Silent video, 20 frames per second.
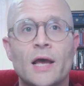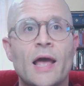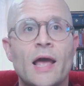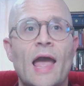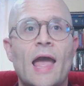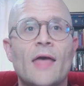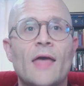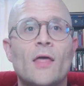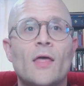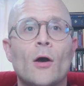
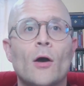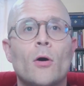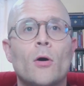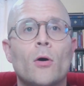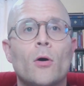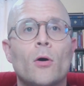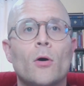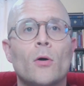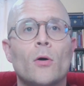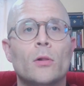and they
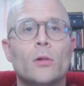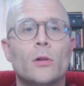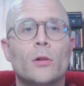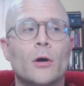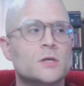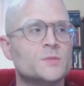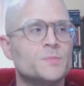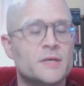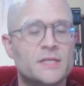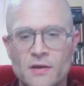all are
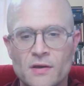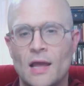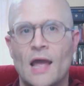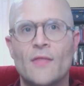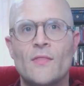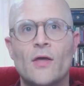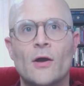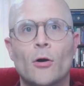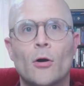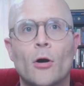specific
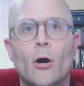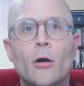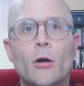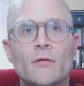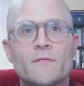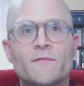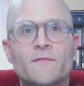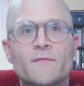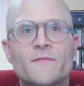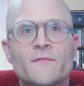and they are
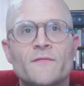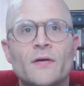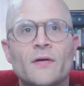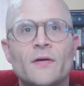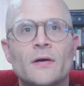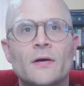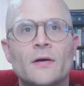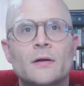heartfelt,